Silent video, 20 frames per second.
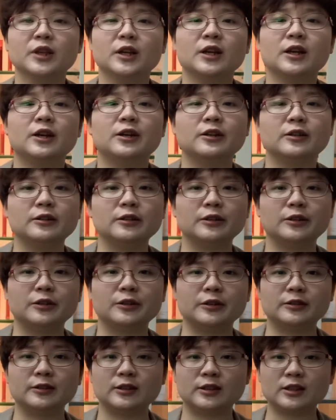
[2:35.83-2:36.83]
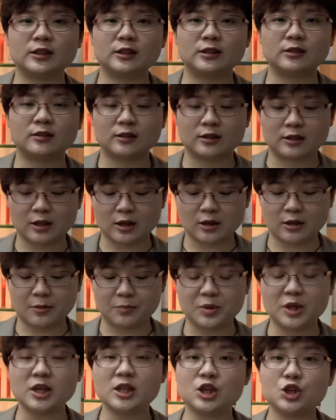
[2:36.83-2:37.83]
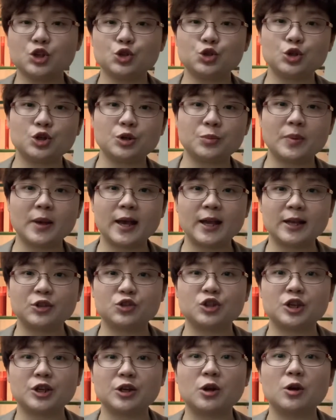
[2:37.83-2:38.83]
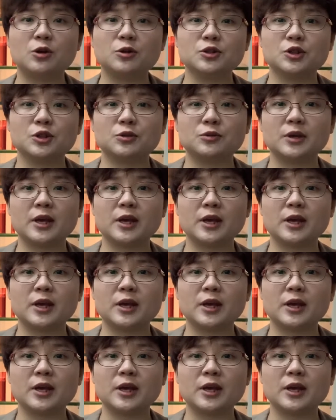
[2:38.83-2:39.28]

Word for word: Uh, the PETG packaging also